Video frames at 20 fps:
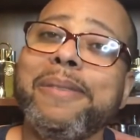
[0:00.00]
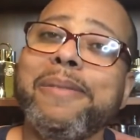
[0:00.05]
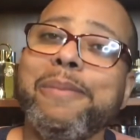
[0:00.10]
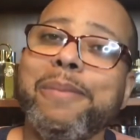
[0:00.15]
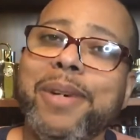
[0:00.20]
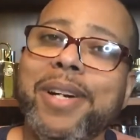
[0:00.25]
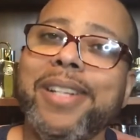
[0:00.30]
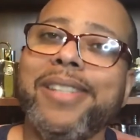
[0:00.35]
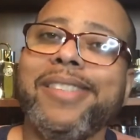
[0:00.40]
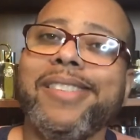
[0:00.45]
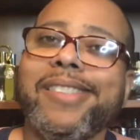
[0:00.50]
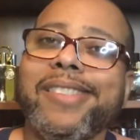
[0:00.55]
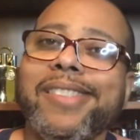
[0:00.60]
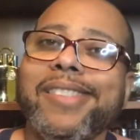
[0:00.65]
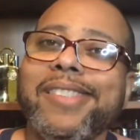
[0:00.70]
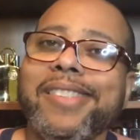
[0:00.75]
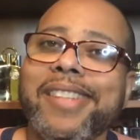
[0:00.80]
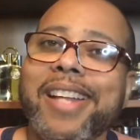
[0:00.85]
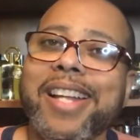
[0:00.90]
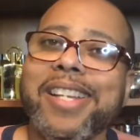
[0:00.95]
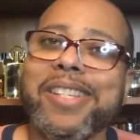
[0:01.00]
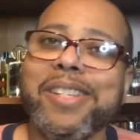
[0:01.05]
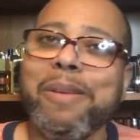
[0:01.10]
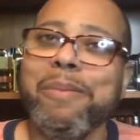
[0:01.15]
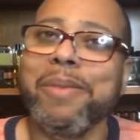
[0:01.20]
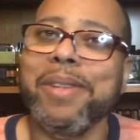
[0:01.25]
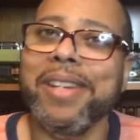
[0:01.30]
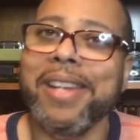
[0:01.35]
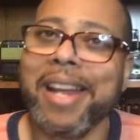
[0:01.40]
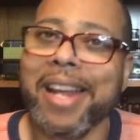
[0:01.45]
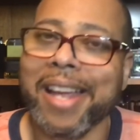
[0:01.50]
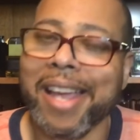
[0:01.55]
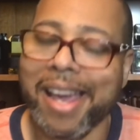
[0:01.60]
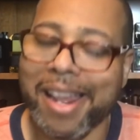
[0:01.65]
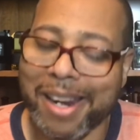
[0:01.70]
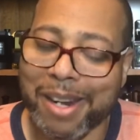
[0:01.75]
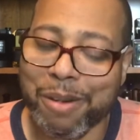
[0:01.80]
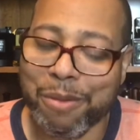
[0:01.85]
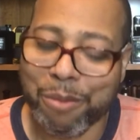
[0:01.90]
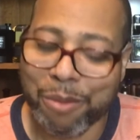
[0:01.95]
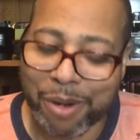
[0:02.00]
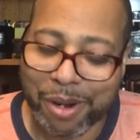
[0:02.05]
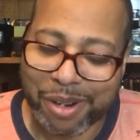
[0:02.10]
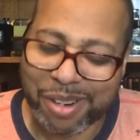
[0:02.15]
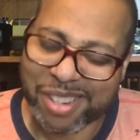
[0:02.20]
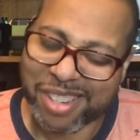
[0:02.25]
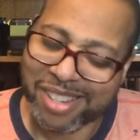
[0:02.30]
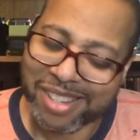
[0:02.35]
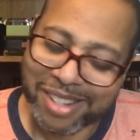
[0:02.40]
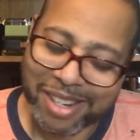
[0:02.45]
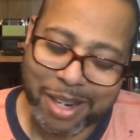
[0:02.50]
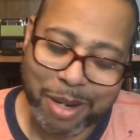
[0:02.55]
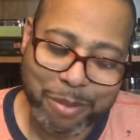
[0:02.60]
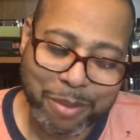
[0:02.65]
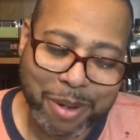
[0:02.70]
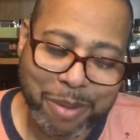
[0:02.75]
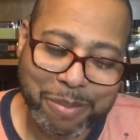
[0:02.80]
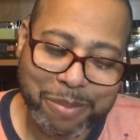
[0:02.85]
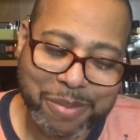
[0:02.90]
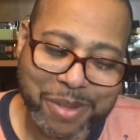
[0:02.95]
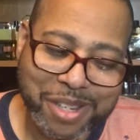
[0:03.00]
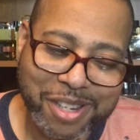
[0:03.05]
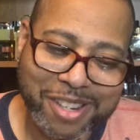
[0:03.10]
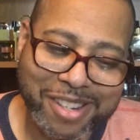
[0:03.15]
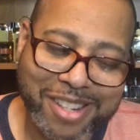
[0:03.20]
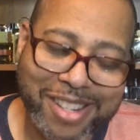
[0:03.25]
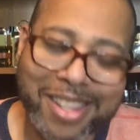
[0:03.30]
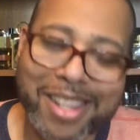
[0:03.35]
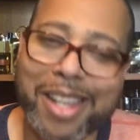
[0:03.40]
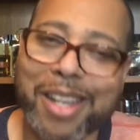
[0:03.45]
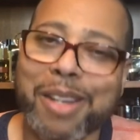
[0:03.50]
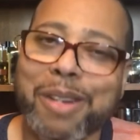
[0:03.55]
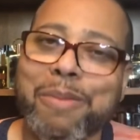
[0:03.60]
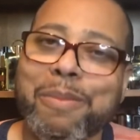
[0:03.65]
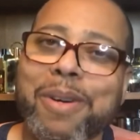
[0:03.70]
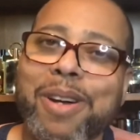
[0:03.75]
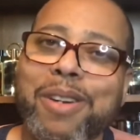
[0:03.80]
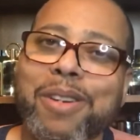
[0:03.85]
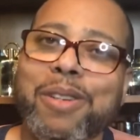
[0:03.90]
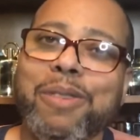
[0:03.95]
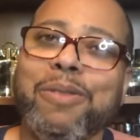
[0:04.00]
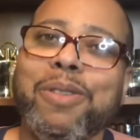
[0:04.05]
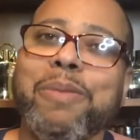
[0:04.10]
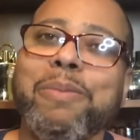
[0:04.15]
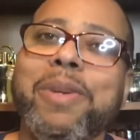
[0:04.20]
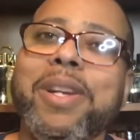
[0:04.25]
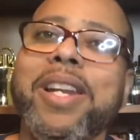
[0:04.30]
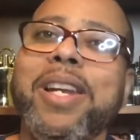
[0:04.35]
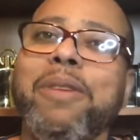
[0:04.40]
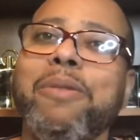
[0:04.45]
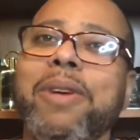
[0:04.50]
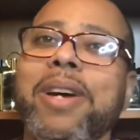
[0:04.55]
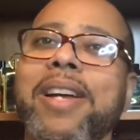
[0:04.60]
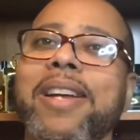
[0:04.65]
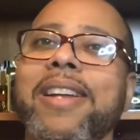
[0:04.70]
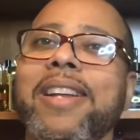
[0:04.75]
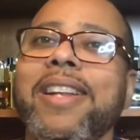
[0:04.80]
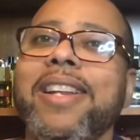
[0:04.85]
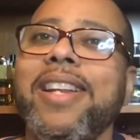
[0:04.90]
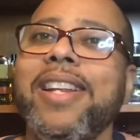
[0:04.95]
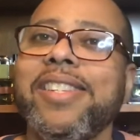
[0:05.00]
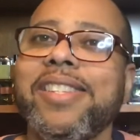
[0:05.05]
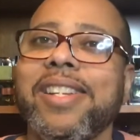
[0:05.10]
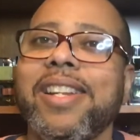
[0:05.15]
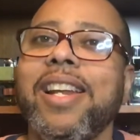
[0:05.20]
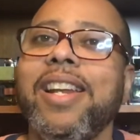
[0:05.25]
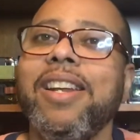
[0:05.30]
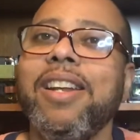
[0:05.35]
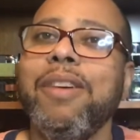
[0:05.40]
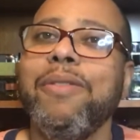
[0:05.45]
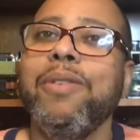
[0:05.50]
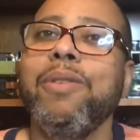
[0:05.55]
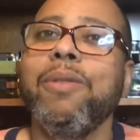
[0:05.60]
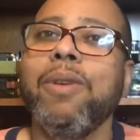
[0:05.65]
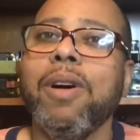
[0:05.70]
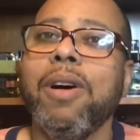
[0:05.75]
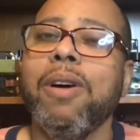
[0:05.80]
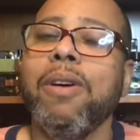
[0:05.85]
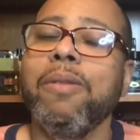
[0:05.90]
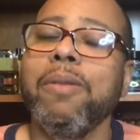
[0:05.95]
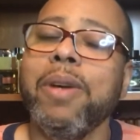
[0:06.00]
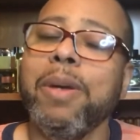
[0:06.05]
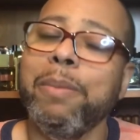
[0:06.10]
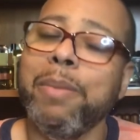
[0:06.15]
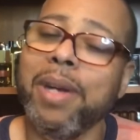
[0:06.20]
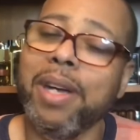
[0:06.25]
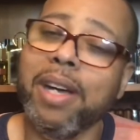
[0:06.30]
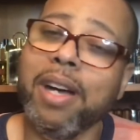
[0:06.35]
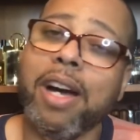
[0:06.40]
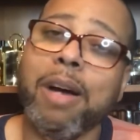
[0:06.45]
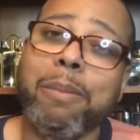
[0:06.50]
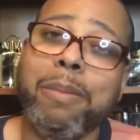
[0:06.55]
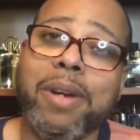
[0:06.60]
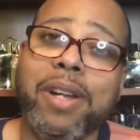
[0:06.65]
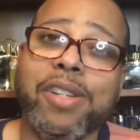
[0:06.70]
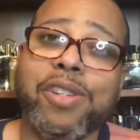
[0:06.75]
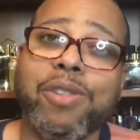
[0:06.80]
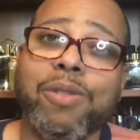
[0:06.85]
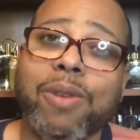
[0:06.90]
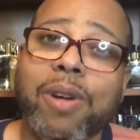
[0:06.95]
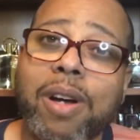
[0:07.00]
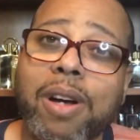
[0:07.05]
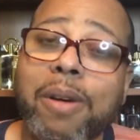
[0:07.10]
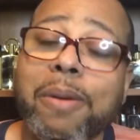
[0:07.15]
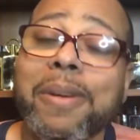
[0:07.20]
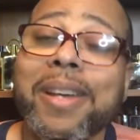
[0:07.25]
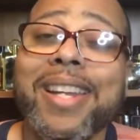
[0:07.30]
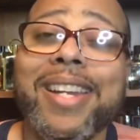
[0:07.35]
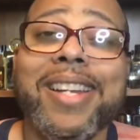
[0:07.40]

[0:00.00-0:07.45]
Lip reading: but that's something I got in the works, and I'm seriously thinking about doing. But anyway, listen, I love you all, and may God bless you all.